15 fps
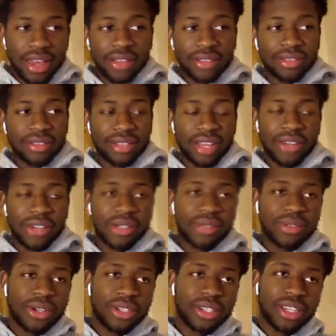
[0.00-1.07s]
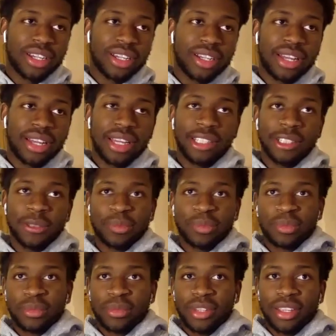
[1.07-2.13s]
I, I agree with what you're saying. Like,
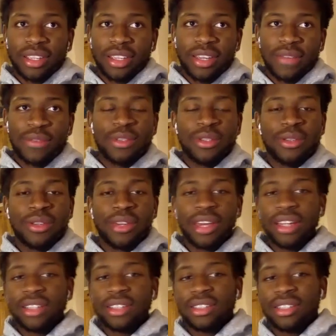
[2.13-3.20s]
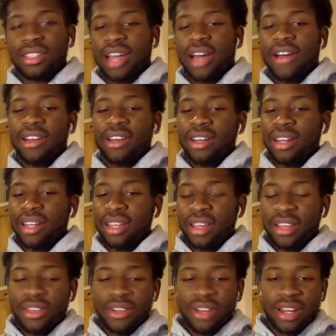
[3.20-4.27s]
if you do get scouted
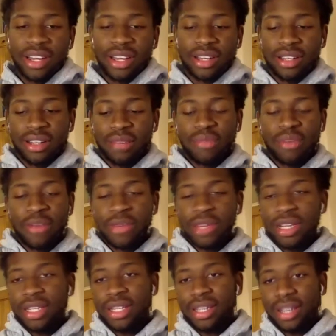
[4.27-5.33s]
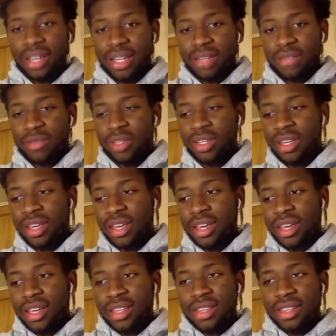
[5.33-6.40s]
early and you're like a Premier League academy,
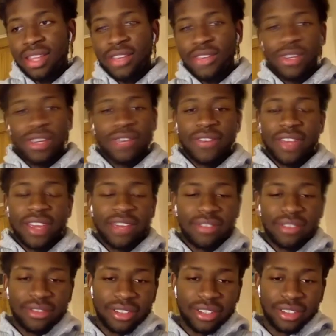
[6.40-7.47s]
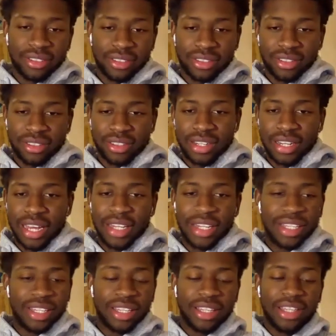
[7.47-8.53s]
then you're given everything, like
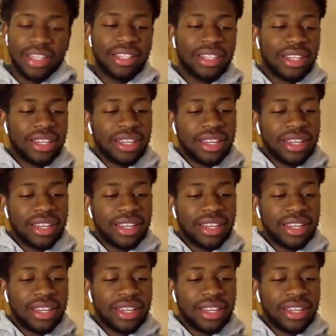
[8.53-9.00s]
the kit.